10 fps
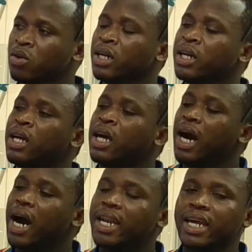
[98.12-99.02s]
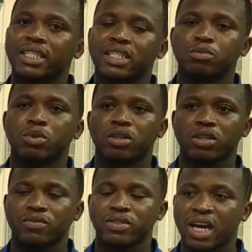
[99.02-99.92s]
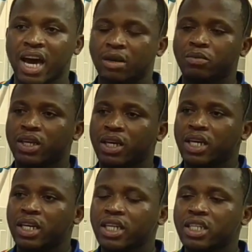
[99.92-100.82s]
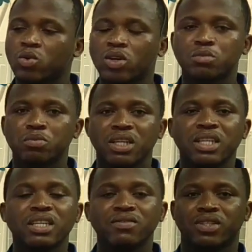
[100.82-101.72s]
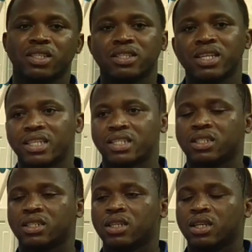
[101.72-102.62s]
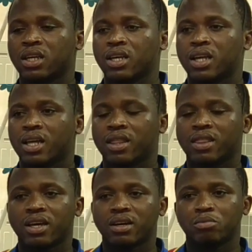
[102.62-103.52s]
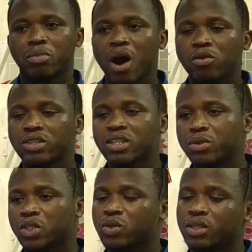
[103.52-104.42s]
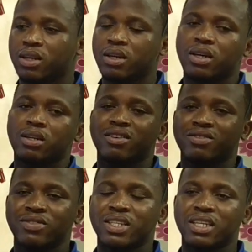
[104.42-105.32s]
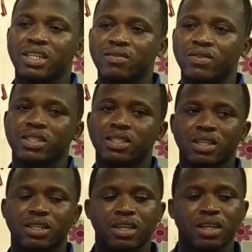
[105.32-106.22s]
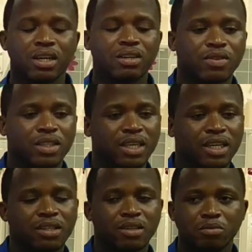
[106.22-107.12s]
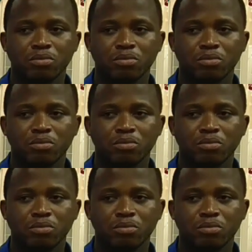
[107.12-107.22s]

okay? And at this period of time, it was believed that the boundary between the land of the living and the land of the dead